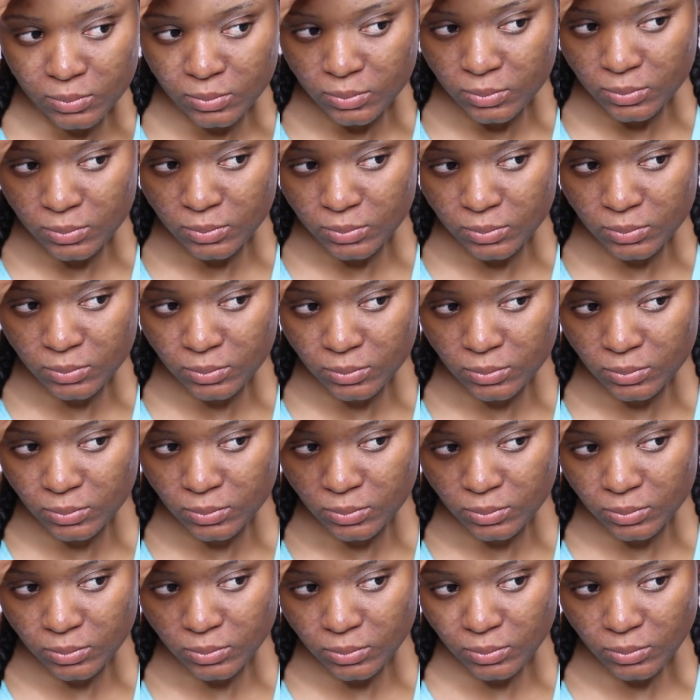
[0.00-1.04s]

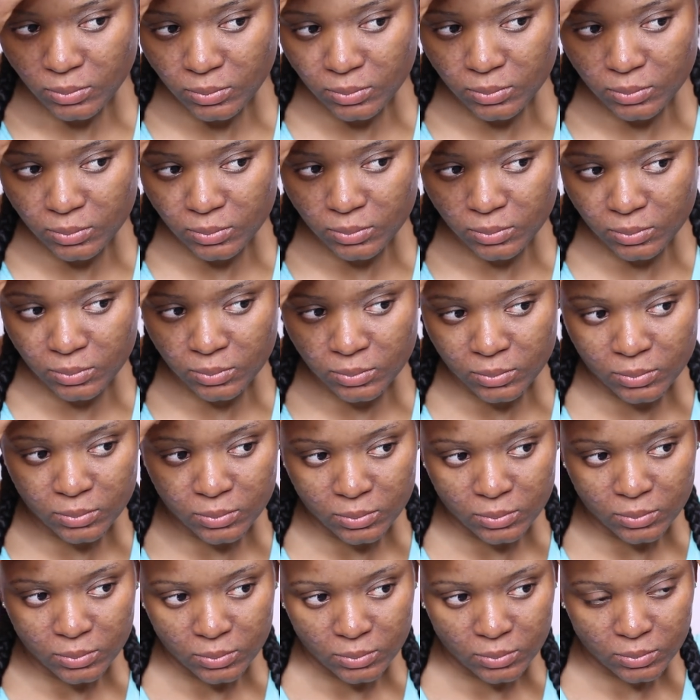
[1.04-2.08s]

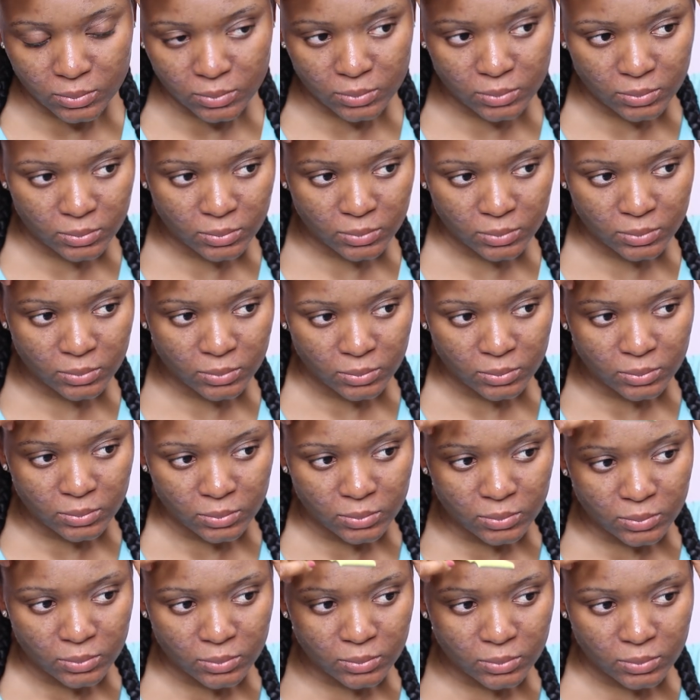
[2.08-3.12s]

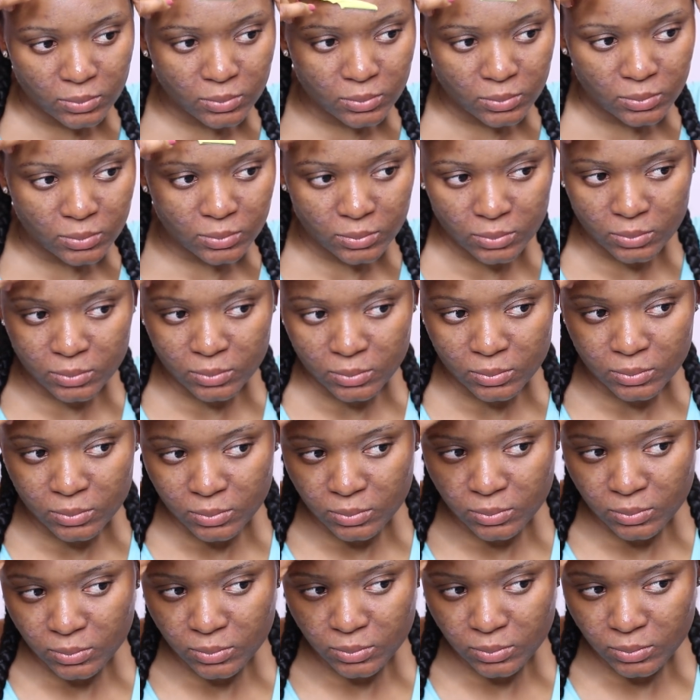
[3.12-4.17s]

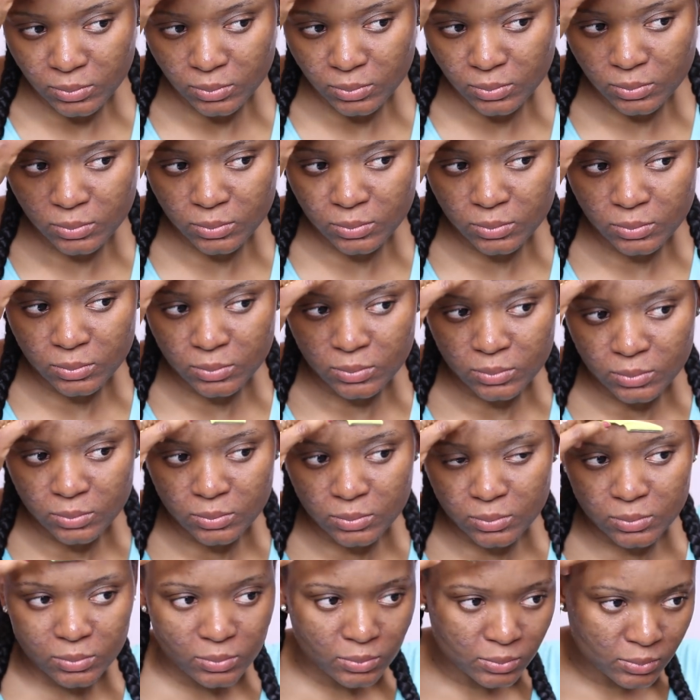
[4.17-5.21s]

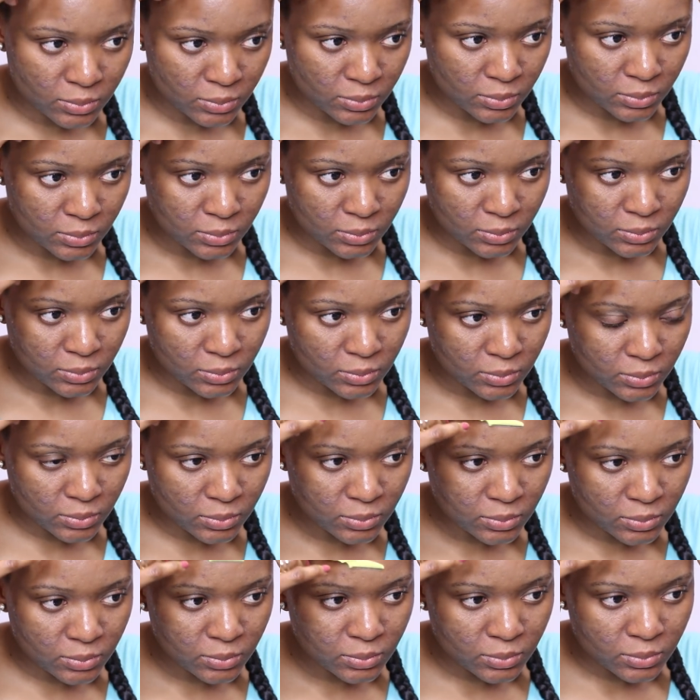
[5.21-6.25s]

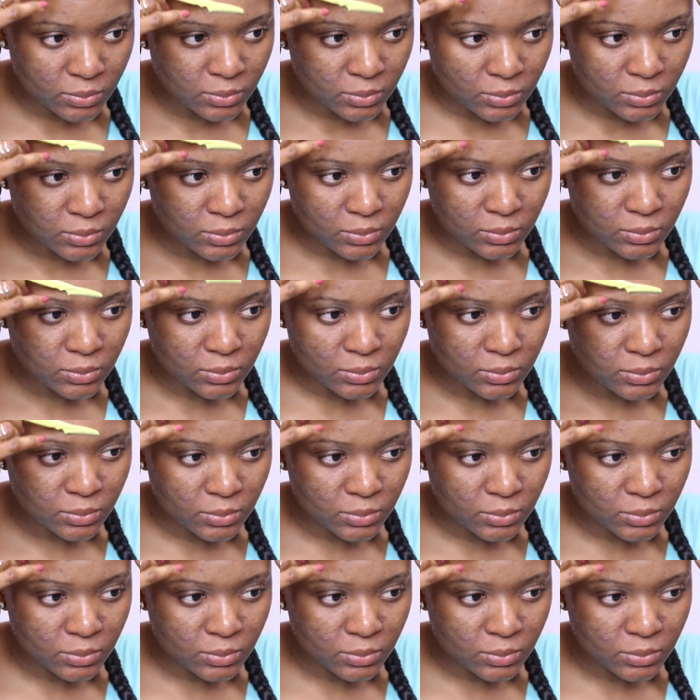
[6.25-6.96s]
Nothing is said.